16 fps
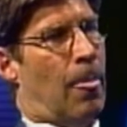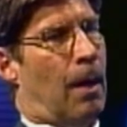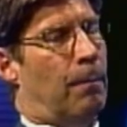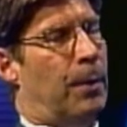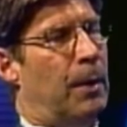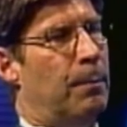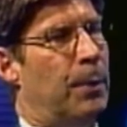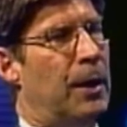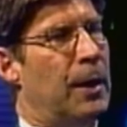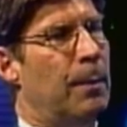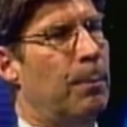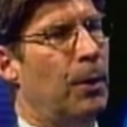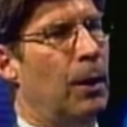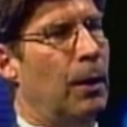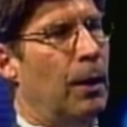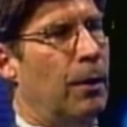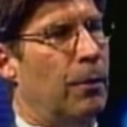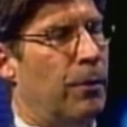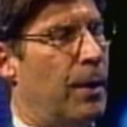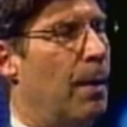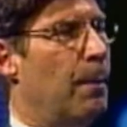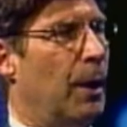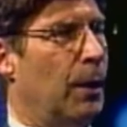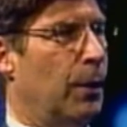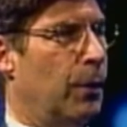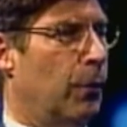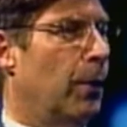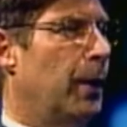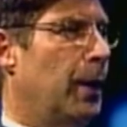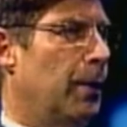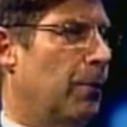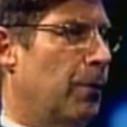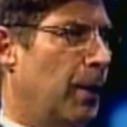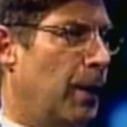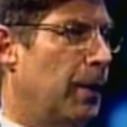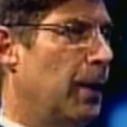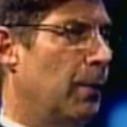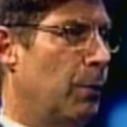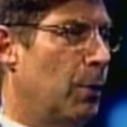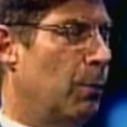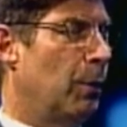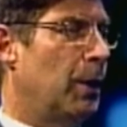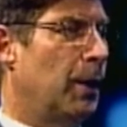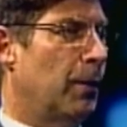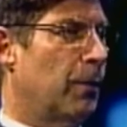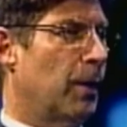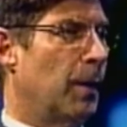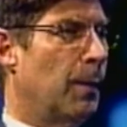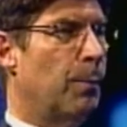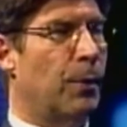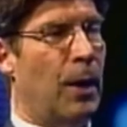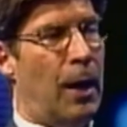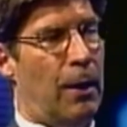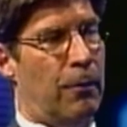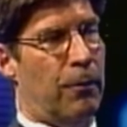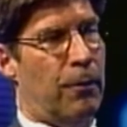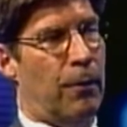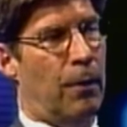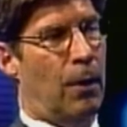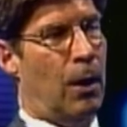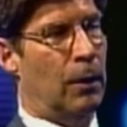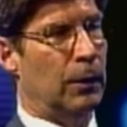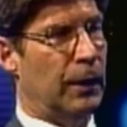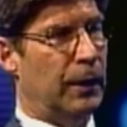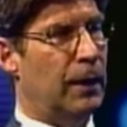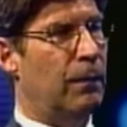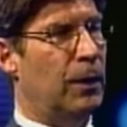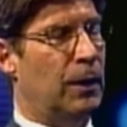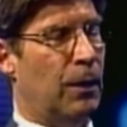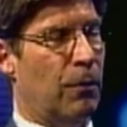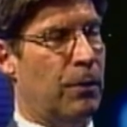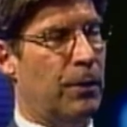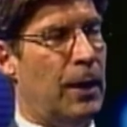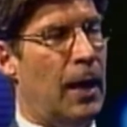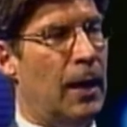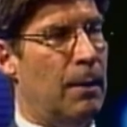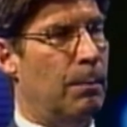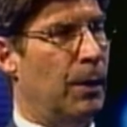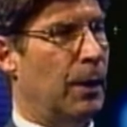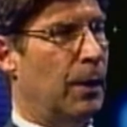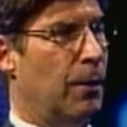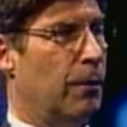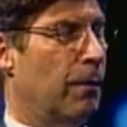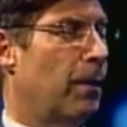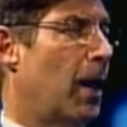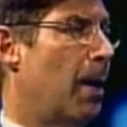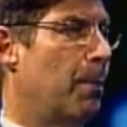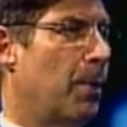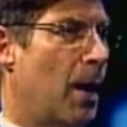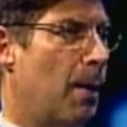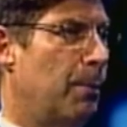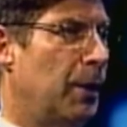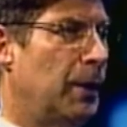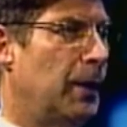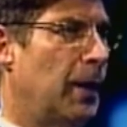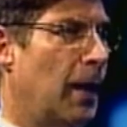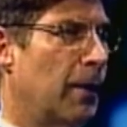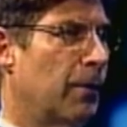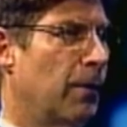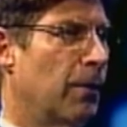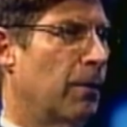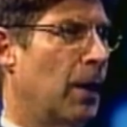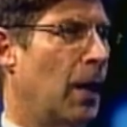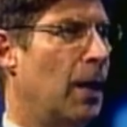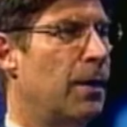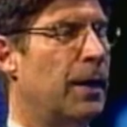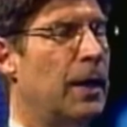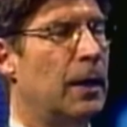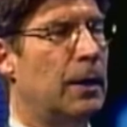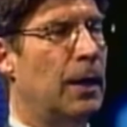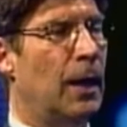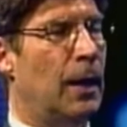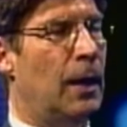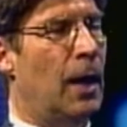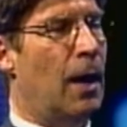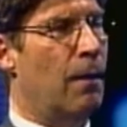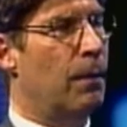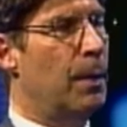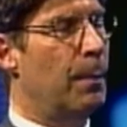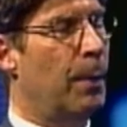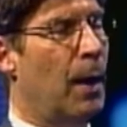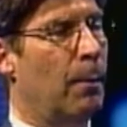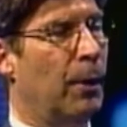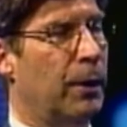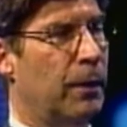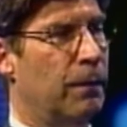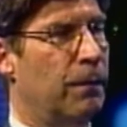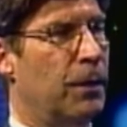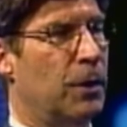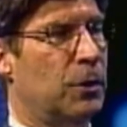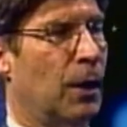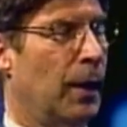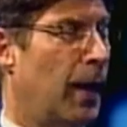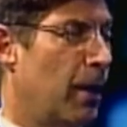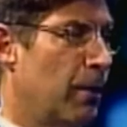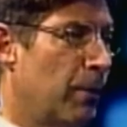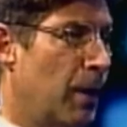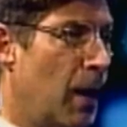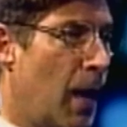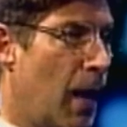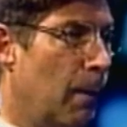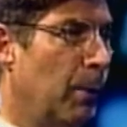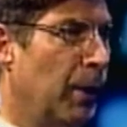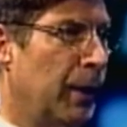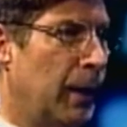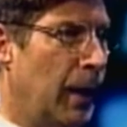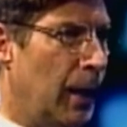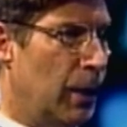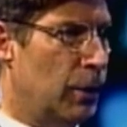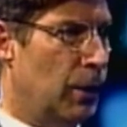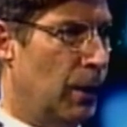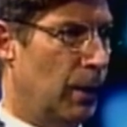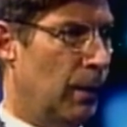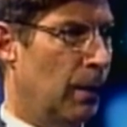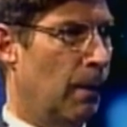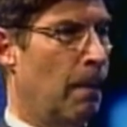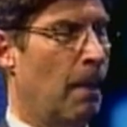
But people, some Illinoisans, and I think we read this in the press, are leaving the state because of high property taxes. And I think that every public official has an obligation